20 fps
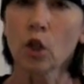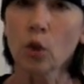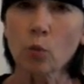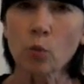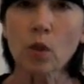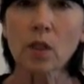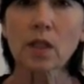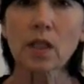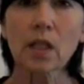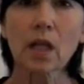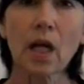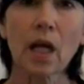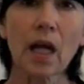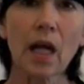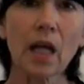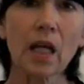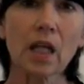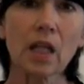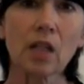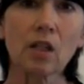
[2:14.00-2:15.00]
And one day I
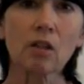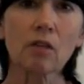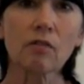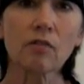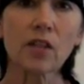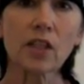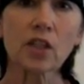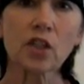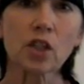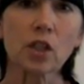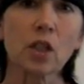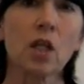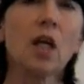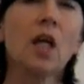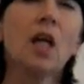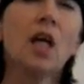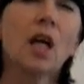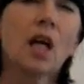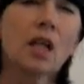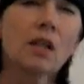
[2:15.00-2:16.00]
had an ear infection,
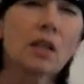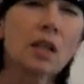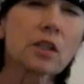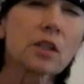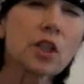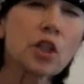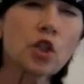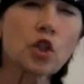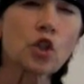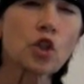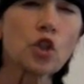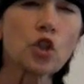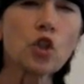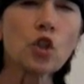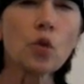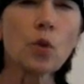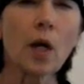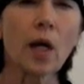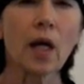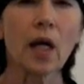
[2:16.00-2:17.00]
and that teacher
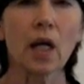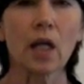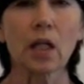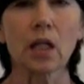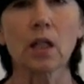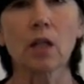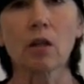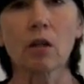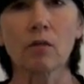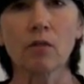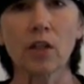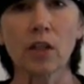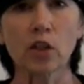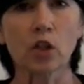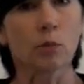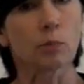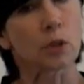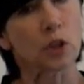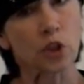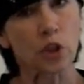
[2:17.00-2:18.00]
knew I had an ear
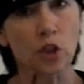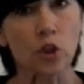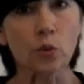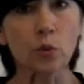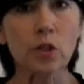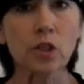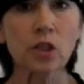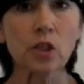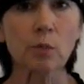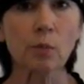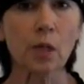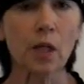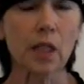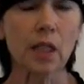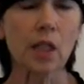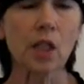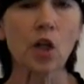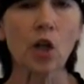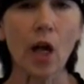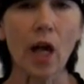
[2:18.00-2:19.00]
infection, but she twisted my
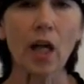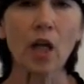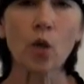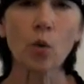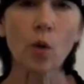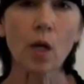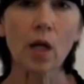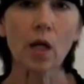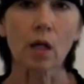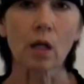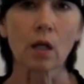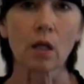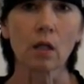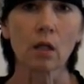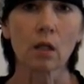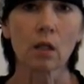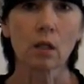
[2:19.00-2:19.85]
ear anyway.